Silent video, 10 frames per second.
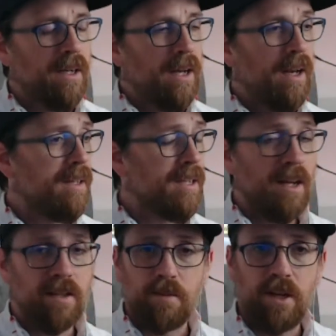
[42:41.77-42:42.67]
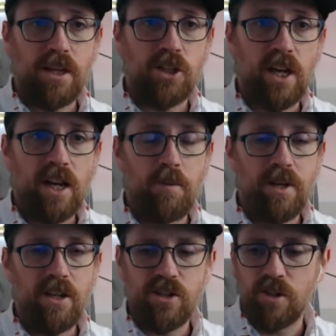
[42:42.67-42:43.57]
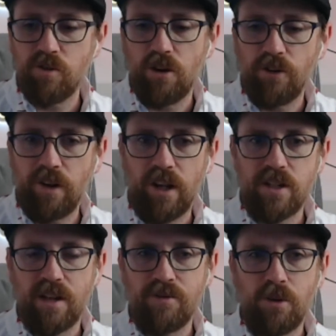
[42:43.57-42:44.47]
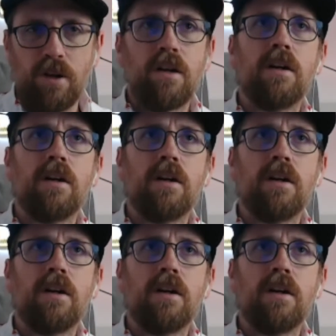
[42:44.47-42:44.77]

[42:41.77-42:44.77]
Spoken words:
And somebody can check. How many years did Rodriguez sign for?